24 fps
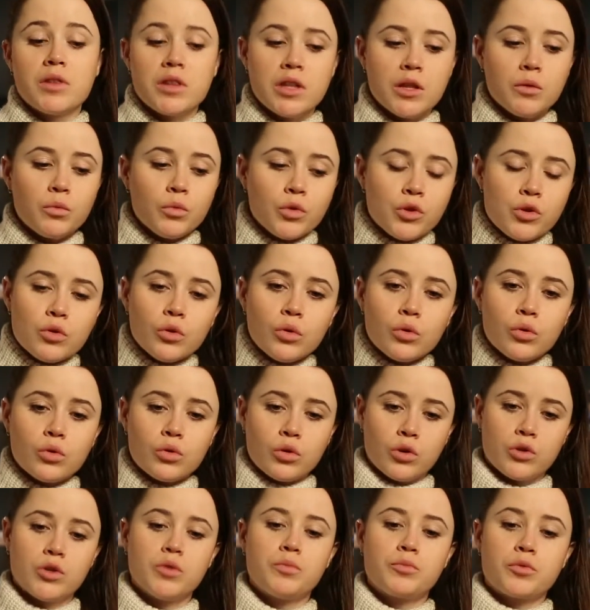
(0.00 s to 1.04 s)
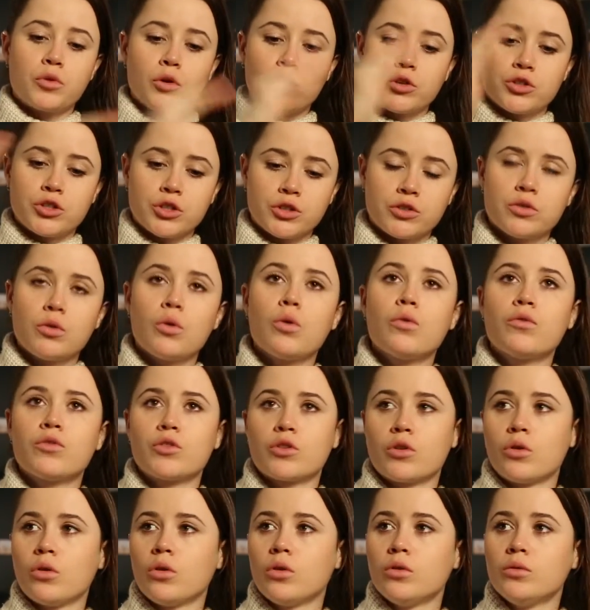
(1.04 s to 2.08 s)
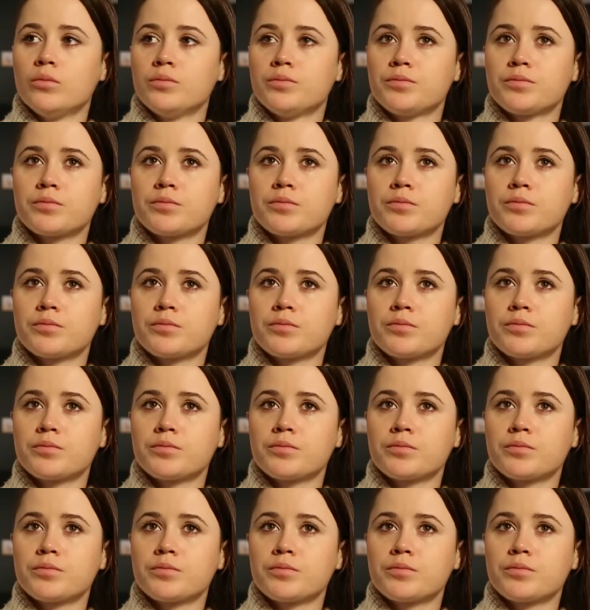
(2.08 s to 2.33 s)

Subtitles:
And then when you look on the project overall,